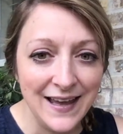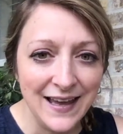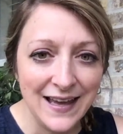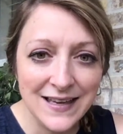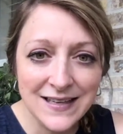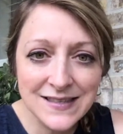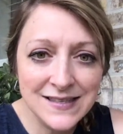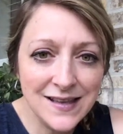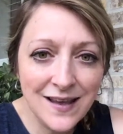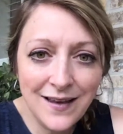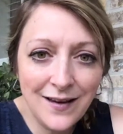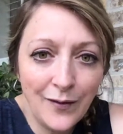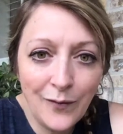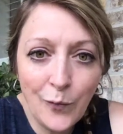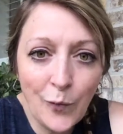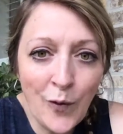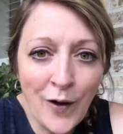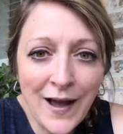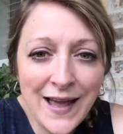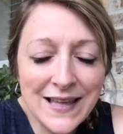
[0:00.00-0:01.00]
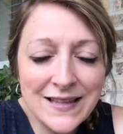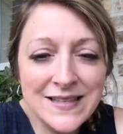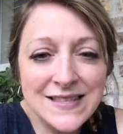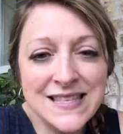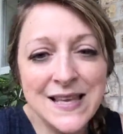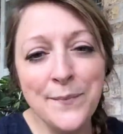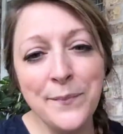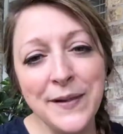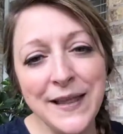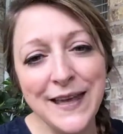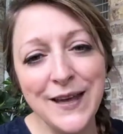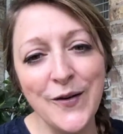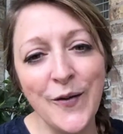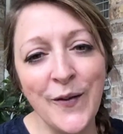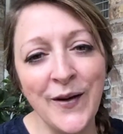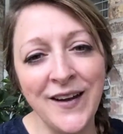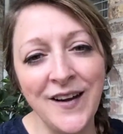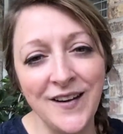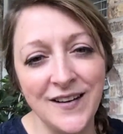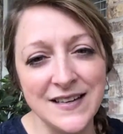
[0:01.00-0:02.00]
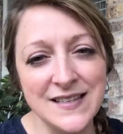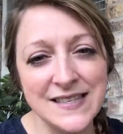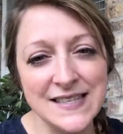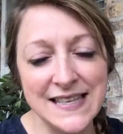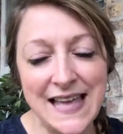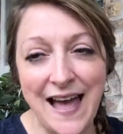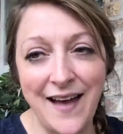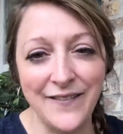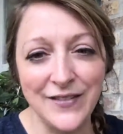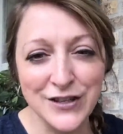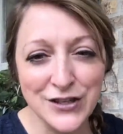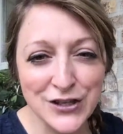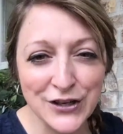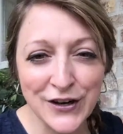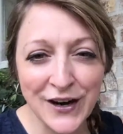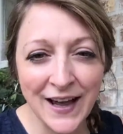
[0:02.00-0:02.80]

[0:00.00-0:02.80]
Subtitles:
is 1, simply going on a scavenger